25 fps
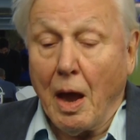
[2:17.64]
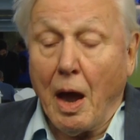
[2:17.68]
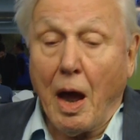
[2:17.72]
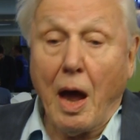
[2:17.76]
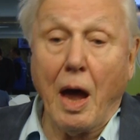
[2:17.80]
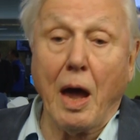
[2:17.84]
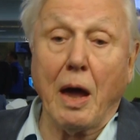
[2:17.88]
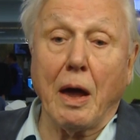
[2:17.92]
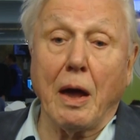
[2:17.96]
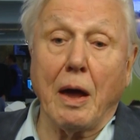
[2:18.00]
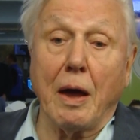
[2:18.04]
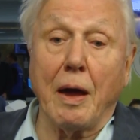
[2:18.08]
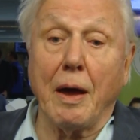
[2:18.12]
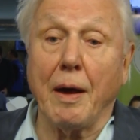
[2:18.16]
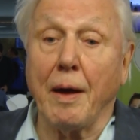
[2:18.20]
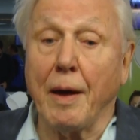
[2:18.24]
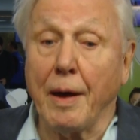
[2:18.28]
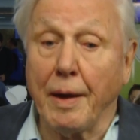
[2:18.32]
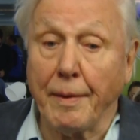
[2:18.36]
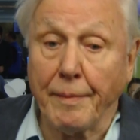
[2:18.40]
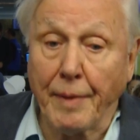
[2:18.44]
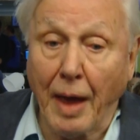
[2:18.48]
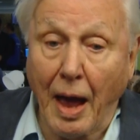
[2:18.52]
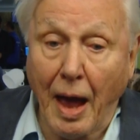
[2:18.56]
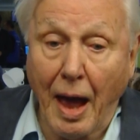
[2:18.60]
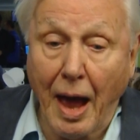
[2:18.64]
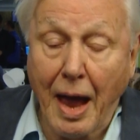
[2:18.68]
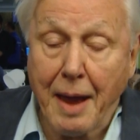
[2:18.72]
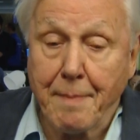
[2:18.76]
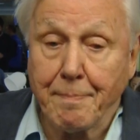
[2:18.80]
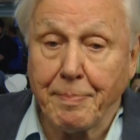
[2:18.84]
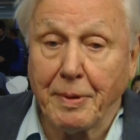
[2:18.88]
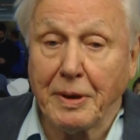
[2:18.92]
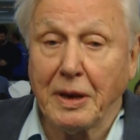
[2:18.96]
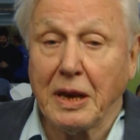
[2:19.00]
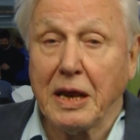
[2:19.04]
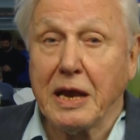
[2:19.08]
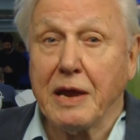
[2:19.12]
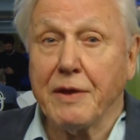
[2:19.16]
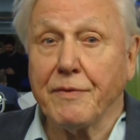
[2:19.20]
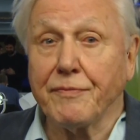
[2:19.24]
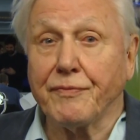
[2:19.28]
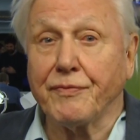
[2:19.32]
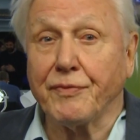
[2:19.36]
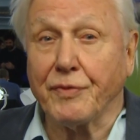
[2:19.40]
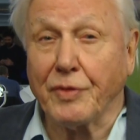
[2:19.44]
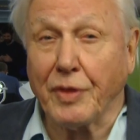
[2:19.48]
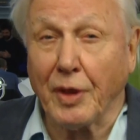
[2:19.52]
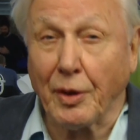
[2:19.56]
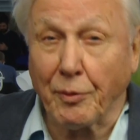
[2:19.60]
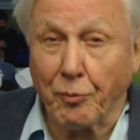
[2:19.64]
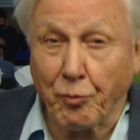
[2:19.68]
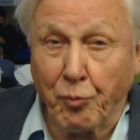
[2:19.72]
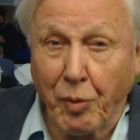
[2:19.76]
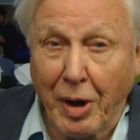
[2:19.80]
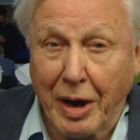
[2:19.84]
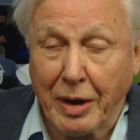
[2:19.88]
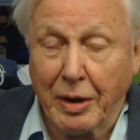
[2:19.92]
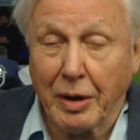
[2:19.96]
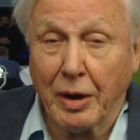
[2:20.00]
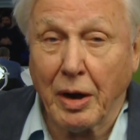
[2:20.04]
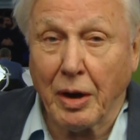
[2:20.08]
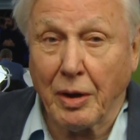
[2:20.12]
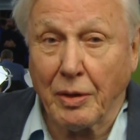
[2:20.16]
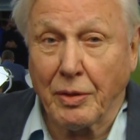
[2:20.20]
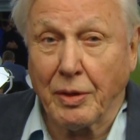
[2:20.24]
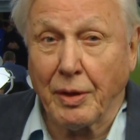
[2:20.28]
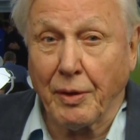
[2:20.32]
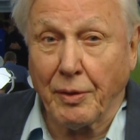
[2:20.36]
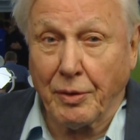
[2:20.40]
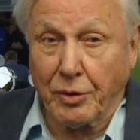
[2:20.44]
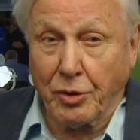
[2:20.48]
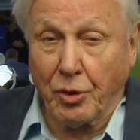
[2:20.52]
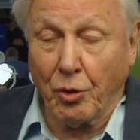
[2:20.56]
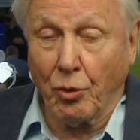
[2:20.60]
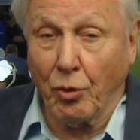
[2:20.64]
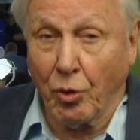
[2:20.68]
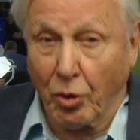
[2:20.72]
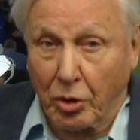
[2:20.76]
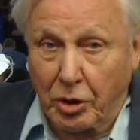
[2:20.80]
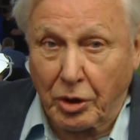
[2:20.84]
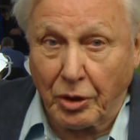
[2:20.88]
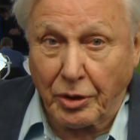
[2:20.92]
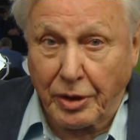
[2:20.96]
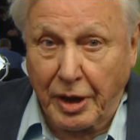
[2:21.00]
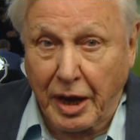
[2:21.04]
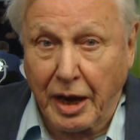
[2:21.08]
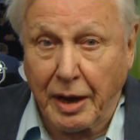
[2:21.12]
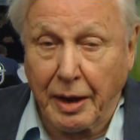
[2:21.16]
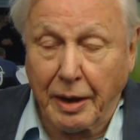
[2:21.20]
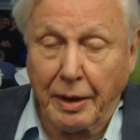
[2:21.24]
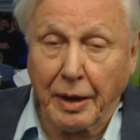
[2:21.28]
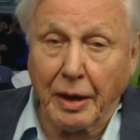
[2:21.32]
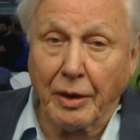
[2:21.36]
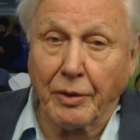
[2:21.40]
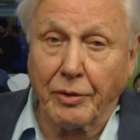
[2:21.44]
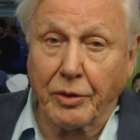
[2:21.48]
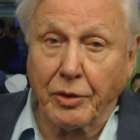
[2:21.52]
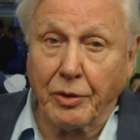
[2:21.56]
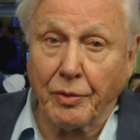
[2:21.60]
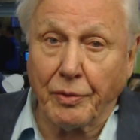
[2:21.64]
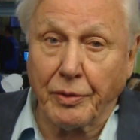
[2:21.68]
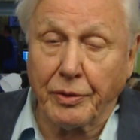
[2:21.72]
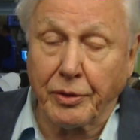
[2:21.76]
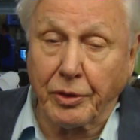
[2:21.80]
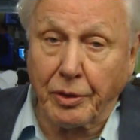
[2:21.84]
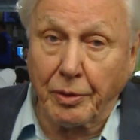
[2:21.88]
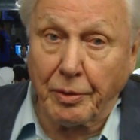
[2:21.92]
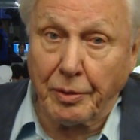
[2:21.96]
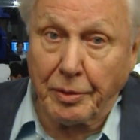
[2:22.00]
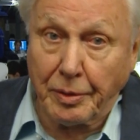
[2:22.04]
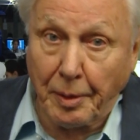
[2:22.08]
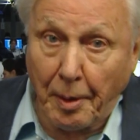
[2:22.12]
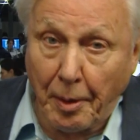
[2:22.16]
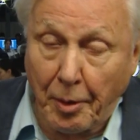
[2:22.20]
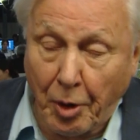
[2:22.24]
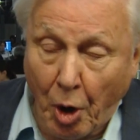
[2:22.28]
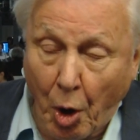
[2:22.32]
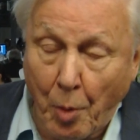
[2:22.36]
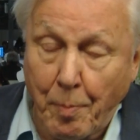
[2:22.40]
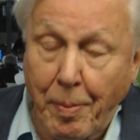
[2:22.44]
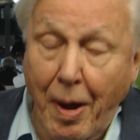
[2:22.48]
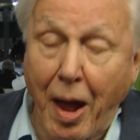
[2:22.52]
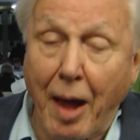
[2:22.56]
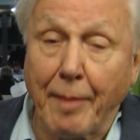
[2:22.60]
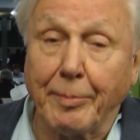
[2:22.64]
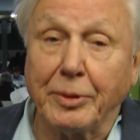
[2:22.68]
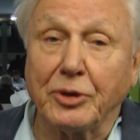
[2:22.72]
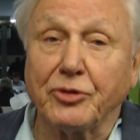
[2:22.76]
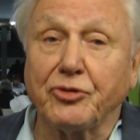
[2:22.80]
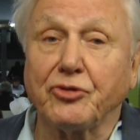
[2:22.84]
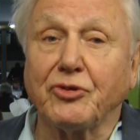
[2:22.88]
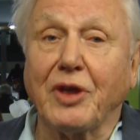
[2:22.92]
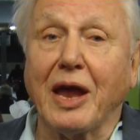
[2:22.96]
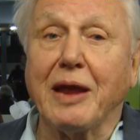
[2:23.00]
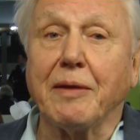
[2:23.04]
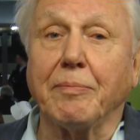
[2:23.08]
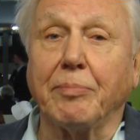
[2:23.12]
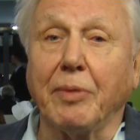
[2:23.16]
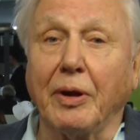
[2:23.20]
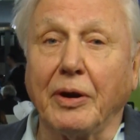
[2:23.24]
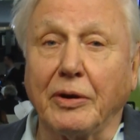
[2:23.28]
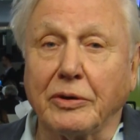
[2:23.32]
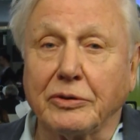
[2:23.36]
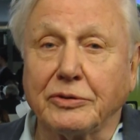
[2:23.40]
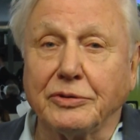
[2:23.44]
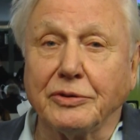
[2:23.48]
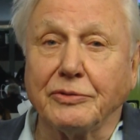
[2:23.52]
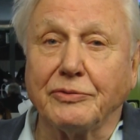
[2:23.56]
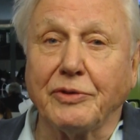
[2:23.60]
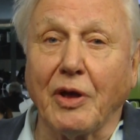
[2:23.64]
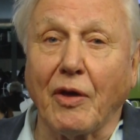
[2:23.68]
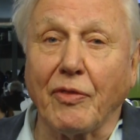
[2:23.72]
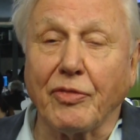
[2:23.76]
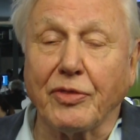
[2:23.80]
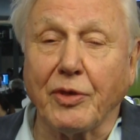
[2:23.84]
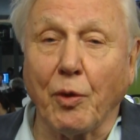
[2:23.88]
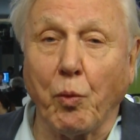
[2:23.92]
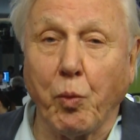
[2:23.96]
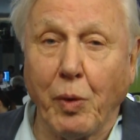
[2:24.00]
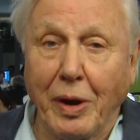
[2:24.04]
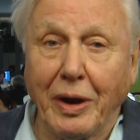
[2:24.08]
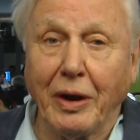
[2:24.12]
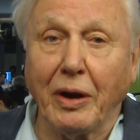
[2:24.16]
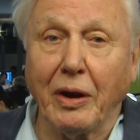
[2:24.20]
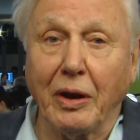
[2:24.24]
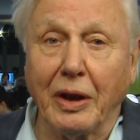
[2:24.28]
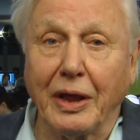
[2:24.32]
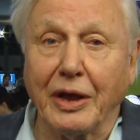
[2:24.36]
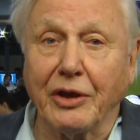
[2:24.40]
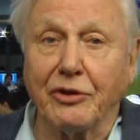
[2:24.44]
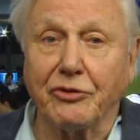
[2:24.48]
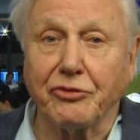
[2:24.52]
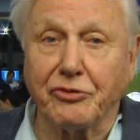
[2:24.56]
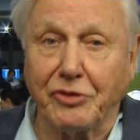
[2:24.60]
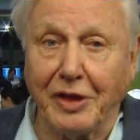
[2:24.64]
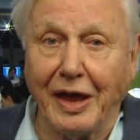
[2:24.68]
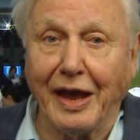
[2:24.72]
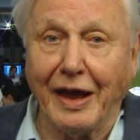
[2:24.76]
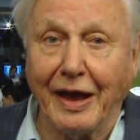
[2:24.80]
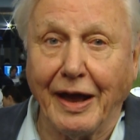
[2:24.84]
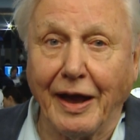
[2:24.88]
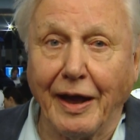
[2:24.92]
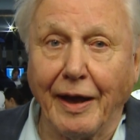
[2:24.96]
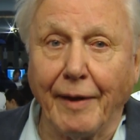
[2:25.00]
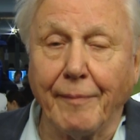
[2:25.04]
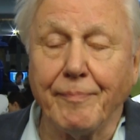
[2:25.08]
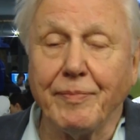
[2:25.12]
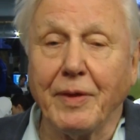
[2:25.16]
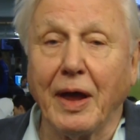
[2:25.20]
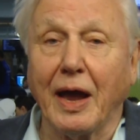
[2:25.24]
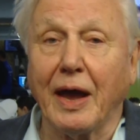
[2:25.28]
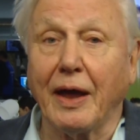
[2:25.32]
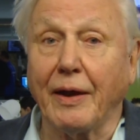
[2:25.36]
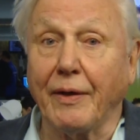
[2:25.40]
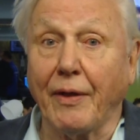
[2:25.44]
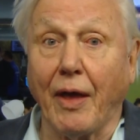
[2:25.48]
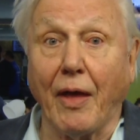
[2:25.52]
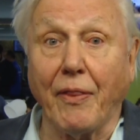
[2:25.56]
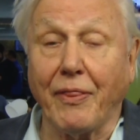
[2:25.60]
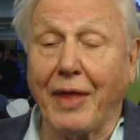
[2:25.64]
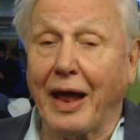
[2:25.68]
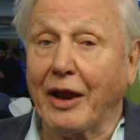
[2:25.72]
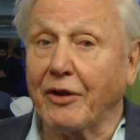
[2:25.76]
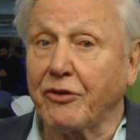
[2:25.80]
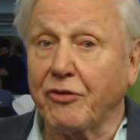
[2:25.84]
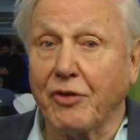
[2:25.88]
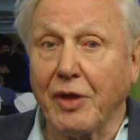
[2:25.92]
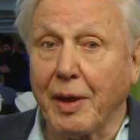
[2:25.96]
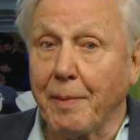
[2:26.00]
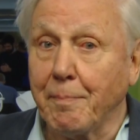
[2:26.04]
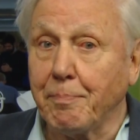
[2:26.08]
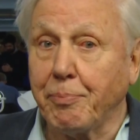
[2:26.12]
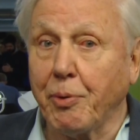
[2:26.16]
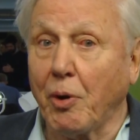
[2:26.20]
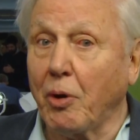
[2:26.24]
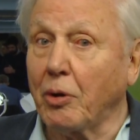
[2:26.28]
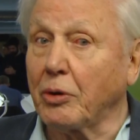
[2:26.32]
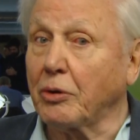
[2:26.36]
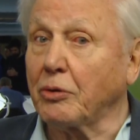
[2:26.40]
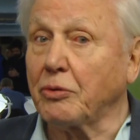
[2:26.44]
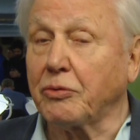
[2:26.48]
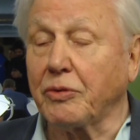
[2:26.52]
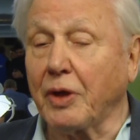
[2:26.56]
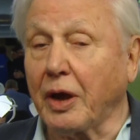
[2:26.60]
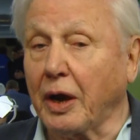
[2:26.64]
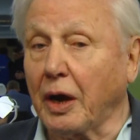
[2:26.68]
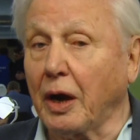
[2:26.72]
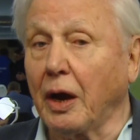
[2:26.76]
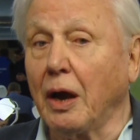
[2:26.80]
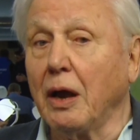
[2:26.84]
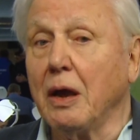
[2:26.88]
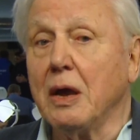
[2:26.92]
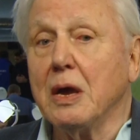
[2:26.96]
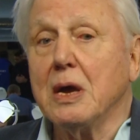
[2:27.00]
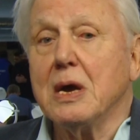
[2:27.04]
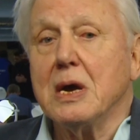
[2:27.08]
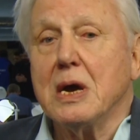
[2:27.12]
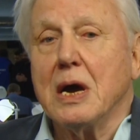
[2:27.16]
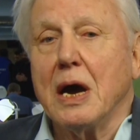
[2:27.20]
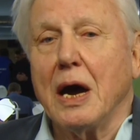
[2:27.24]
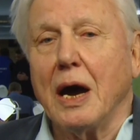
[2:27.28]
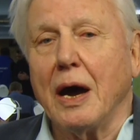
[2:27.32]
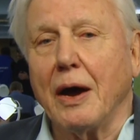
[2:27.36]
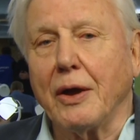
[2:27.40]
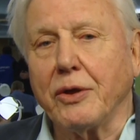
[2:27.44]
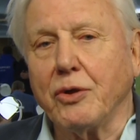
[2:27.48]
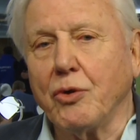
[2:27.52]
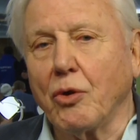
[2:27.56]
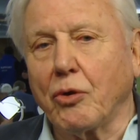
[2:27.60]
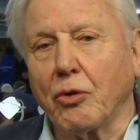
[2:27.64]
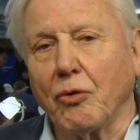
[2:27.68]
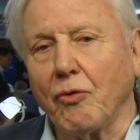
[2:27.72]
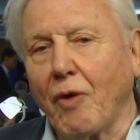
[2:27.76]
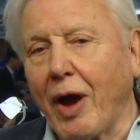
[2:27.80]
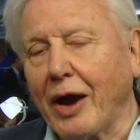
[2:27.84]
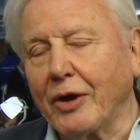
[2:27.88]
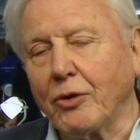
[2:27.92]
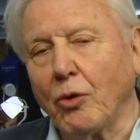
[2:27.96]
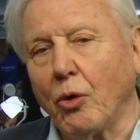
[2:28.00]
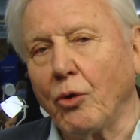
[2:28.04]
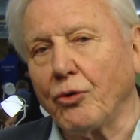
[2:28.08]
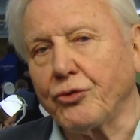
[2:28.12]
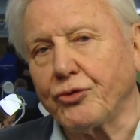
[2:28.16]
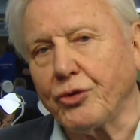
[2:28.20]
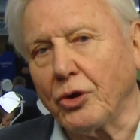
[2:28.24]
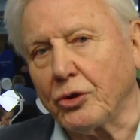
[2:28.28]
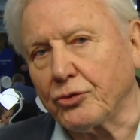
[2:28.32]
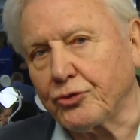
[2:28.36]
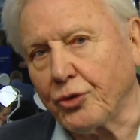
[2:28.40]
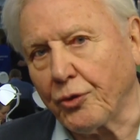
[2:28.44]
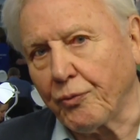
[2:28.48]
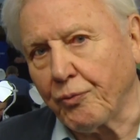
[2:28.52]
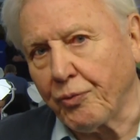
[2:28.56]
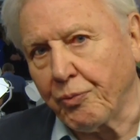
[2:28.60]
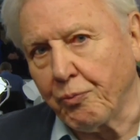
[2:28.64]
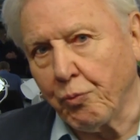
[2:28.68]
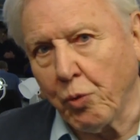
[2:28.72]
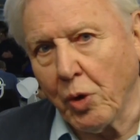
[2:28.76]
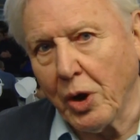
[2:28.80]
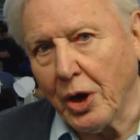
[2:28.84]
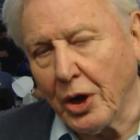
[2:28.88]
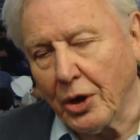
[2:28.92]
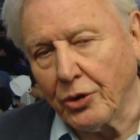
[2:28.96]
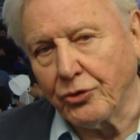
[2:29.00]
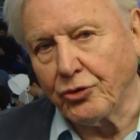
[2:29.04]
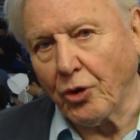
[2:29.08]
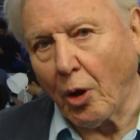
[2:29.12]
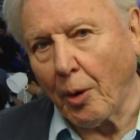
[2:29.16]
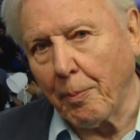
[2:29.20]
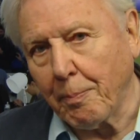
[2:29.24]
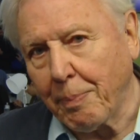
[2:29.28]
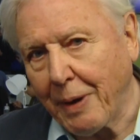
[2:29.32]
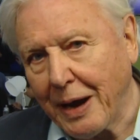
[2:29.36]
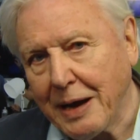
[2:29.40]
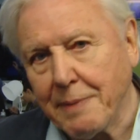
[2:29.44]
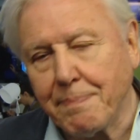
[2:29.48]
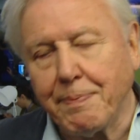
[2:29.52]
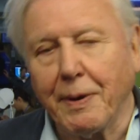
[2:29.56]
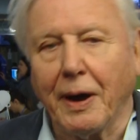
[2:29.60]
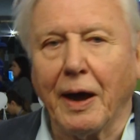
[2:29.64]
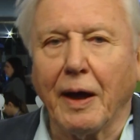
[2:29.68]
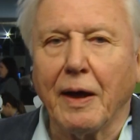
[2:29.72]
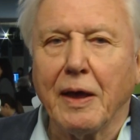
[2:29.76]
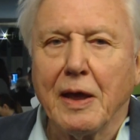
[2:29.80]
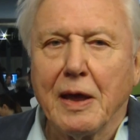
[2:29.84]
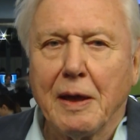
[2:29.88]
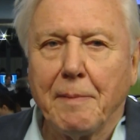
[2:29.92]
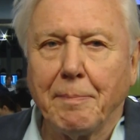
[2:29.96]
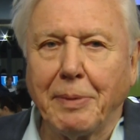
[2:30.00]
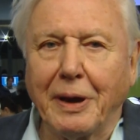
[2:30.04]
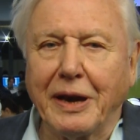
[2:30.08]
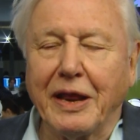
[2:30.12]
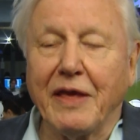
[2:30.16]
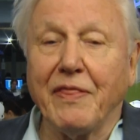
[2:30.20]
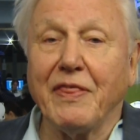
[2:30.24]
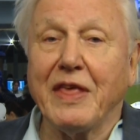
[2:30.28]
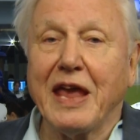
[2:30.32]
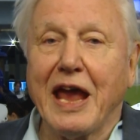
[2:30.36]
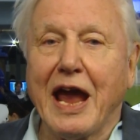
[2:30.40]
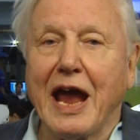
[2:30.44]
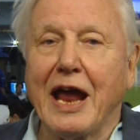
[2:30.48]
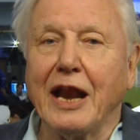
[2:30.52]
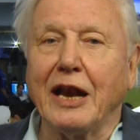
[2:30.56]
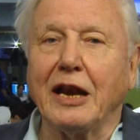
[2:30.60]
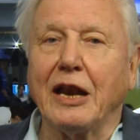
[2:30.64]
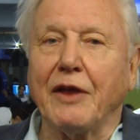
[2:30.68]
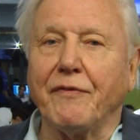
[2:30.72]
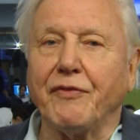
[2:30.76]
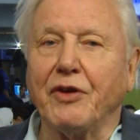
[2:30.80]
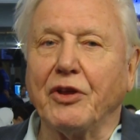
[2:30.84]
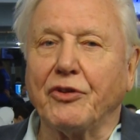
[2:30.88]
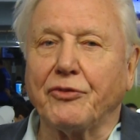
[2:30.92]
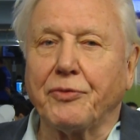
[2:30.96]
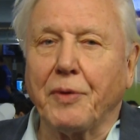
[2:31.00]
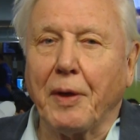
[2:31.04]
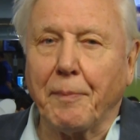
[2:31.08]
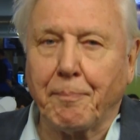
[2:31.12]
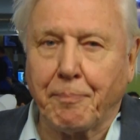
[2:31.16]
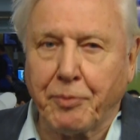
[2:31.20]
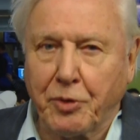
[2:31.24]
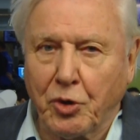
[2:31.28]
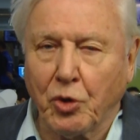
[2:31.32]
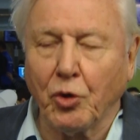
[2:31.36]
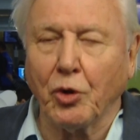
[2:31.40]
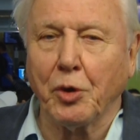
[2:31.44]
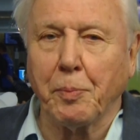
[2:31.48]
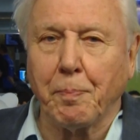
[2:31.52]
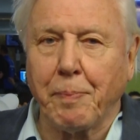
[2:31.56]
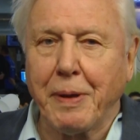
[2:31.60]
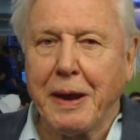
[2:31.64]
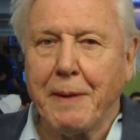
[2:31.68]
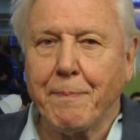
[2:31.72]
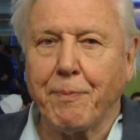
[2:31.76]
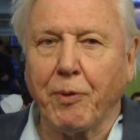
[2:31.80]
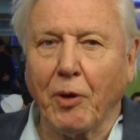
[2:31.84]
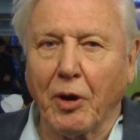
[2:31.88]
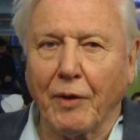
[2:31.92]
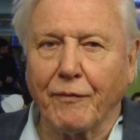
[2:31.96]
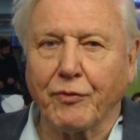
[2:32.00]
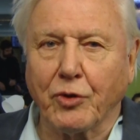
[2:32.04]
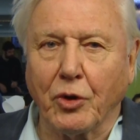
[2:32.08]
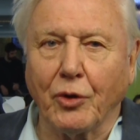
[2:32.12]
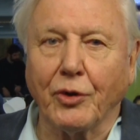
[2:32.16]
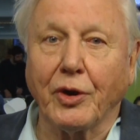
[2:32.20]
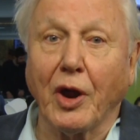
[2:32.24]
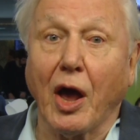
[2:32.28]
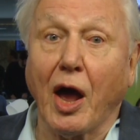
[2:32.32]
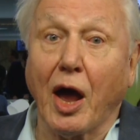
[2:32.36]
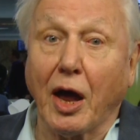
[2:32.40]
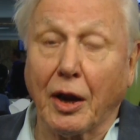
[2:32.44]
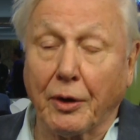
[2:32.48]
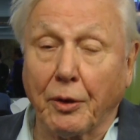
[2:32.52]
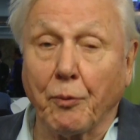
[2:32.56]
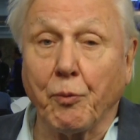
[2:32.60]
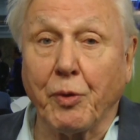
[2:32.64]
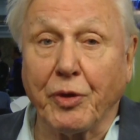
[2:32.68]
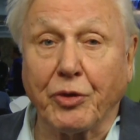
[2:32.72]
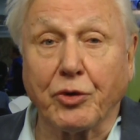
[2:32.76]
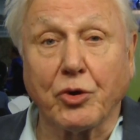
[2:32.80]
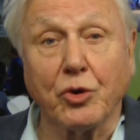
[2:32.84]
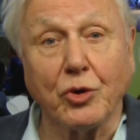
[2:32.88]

Uh, I believe that when the, you look at the, the, the, Obama's statement, that the will is there, and, and that's the important thing. Uh, you can write all sorts of words on paper, but in the end, if it's good people of good heart with